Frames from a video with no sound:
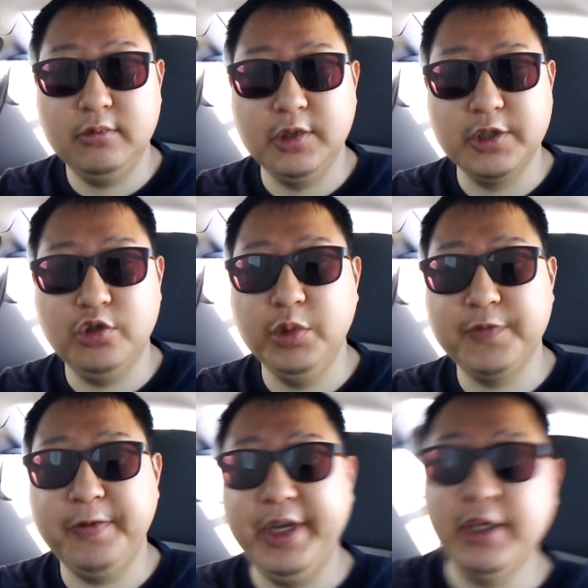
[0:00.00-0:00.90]
just too
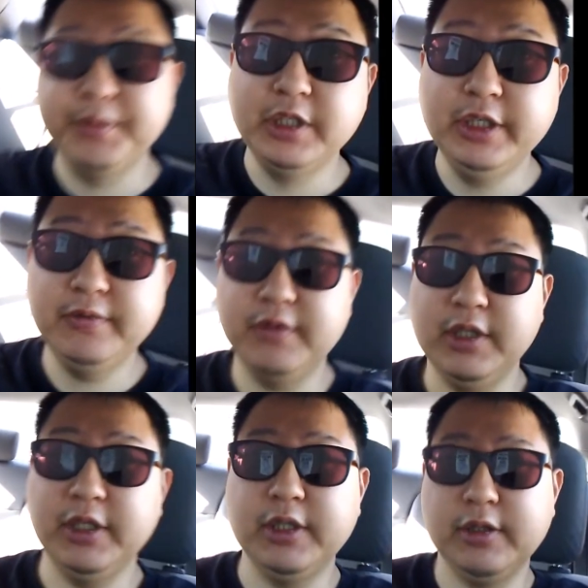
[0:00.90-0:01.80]
much fat, I believe,
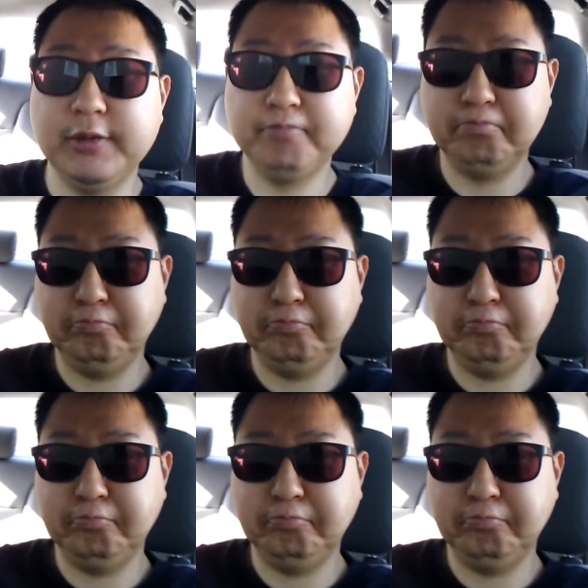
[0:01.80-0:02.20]
and